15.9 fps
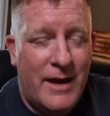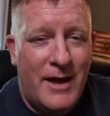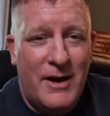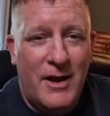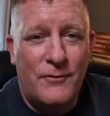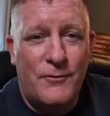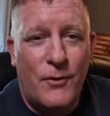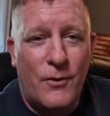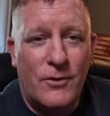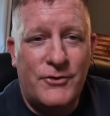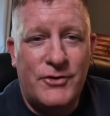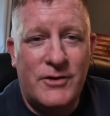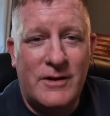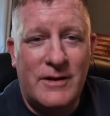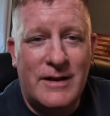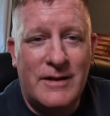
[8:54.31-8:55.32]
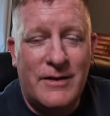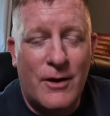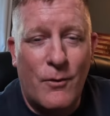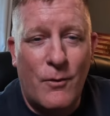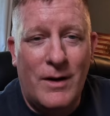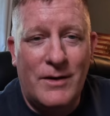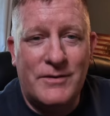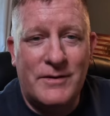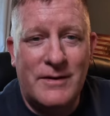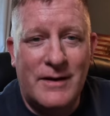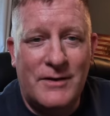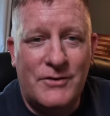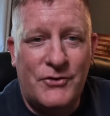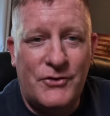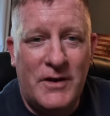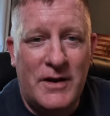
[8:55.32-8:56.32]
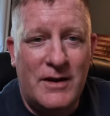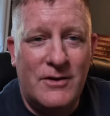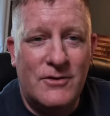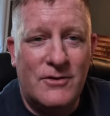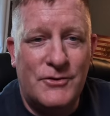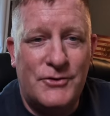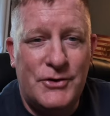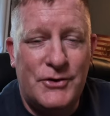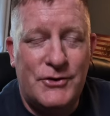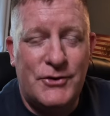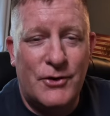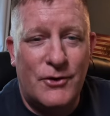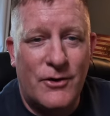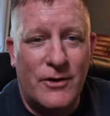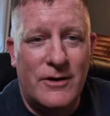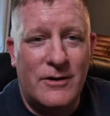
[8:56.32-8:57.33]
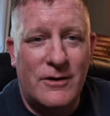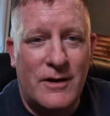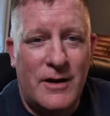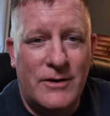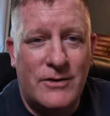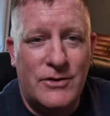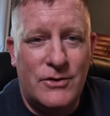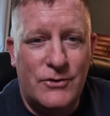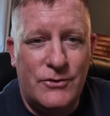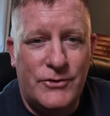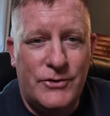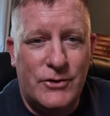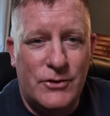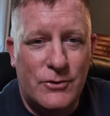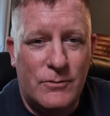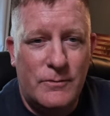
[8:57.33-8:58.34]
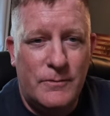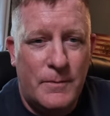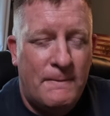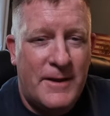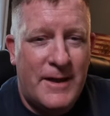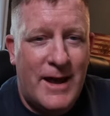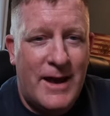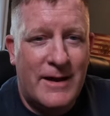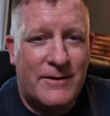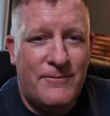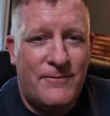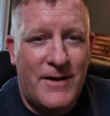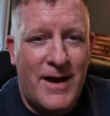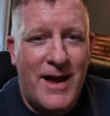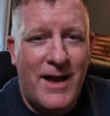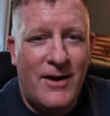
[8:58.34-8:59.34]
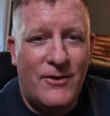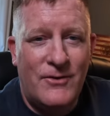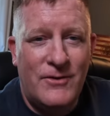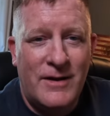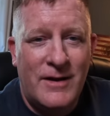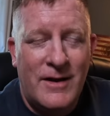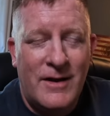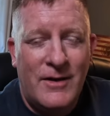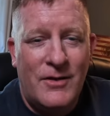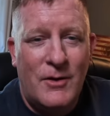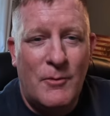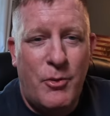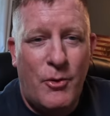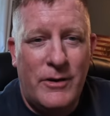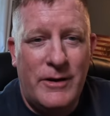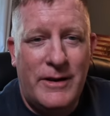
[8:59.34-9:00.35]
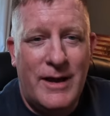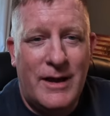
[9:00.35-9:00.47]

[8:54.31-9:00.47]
And unfortunately, there wasn't a single tutorial on YouTube that I found that pointed